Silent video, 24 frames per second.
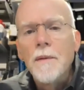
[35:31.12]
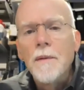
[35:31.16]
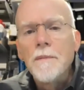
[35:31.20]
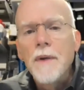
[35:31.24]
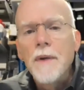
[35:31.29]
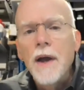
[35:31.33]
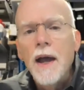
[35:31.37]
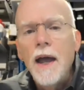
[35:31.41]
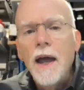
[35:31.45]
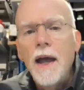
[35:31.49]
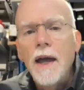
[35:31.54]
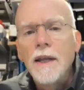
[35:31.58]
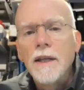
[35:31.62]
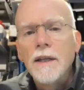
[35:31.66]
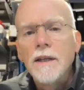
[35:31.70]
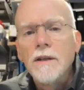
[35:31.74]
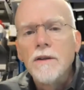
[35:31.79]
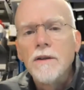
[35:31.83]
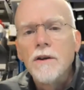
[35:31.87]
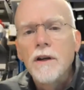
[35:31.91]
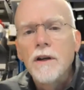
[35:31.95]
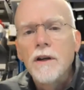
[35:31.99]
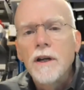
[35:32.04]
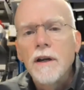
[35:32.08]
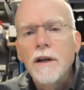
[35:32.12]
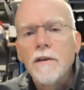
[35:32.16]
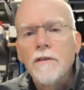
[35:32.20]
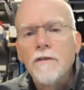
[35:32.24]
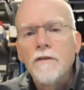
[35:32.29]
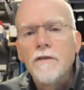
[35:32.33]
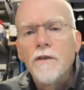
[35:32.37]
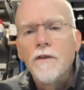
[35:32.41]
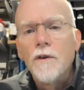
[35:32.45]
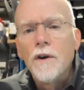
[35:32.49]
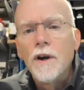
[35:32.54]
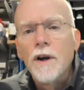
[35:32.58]
and look
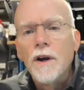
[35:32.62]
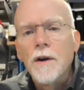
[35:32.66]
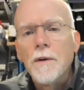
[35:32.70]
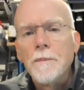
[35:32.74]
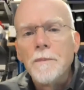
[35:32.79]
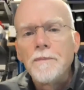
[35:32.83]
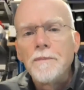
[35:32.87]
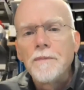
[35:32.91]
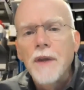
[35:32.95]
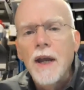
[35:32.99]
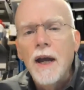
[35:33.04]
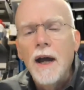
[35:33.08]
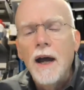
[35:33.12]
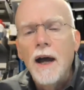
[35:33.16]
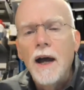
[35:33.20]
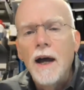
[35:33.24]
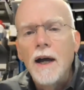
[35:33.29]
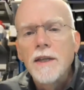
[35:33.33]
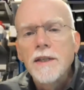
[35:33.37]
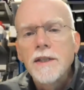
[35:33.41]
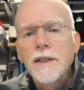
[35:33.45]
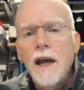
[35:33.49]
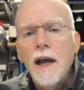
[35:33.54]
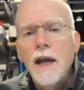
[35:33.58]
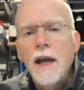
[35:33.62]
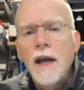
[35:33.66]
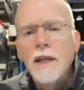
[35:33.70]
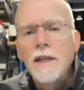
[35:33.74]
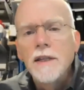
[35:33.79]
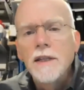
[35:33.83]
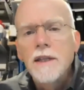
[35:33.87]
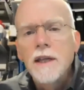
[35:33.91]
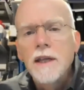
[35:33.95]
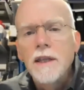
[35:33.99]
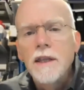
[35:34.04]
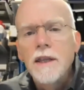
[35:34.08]
for
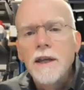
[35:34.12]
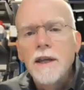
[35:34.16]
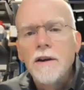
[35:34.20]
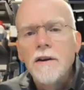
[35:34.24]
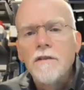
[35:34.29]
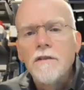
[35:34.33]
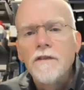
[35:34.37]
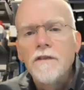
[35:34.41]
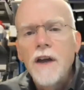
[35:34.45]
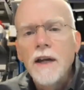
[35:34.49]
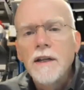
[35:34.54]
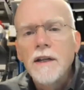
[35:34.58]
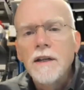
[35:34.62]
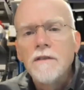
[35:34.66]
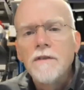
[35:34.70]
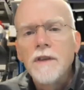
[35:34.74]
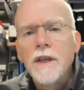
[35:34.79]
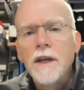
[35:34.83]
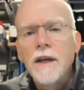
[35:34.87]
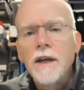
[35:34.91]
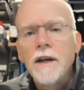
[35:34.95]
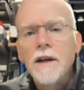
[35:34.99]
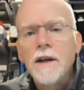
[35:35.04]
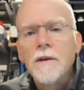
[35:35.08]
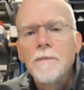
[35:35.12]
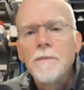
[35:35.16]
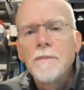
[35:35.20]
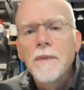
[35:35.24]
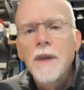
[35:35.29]
signs that they're effective there,